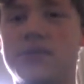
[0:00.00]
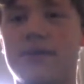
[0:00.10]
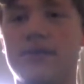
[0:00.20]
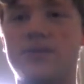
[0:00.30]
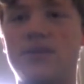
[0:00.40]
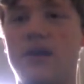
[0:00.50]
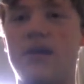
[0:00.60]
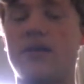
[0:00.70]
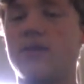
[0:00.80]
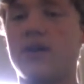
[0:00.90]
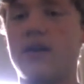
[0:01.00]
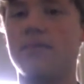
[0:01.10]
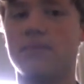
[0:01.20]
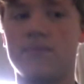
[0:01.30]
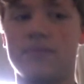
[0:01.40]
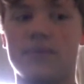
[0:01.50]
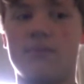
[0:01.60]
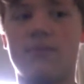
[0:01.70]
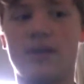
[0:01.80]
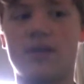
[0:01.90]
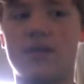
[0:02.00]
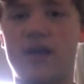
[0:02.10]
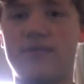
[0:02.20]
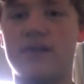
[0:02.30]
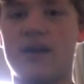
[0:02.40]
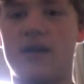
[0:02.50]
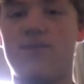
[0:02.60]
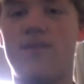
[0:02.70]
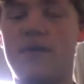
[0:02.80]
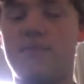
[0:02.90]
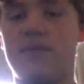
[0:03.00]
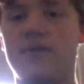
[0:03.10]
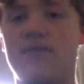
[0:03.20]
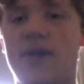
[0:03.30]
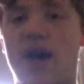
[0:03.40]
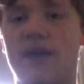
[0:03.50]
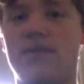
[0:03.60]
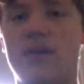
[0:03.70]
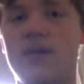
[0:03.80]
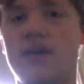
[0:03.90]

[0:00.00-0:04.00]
To get Lucina, you gotta complete Classic on 5.5